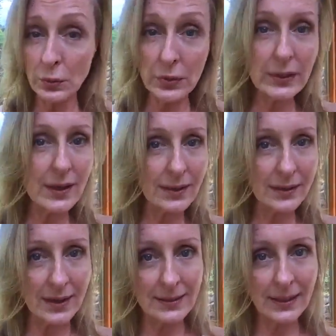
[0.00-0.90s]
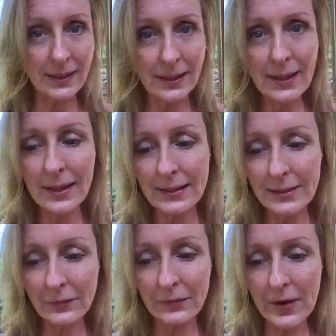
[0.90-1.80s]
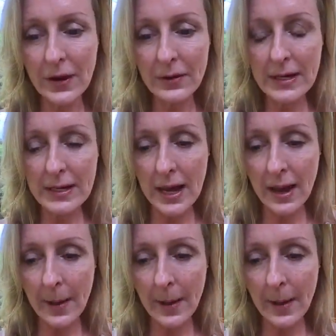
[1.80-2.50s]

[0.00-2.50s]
really authentic, that's very